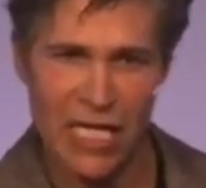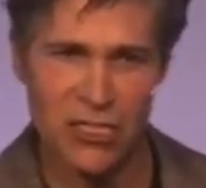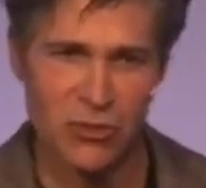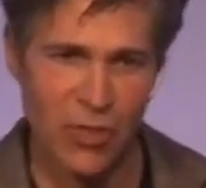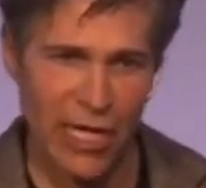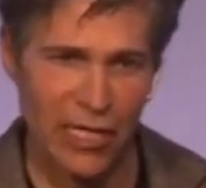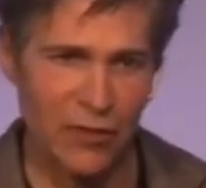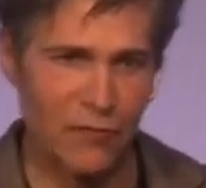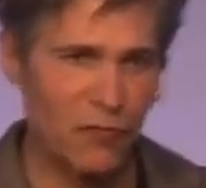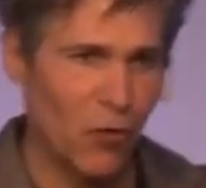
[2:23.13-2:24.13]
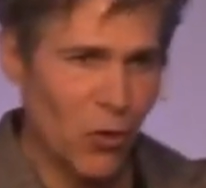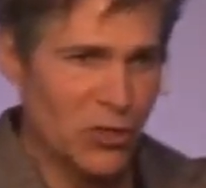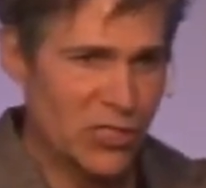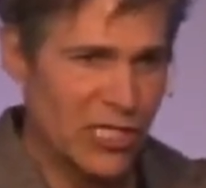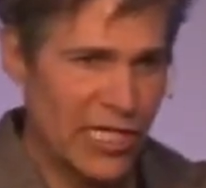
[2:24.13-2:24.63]
and trying to
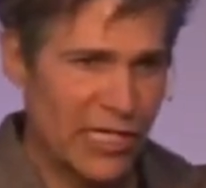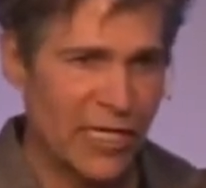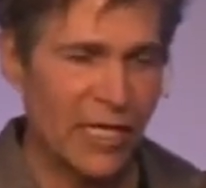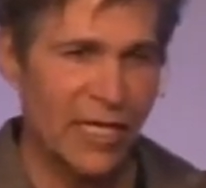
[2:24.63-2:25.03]
force it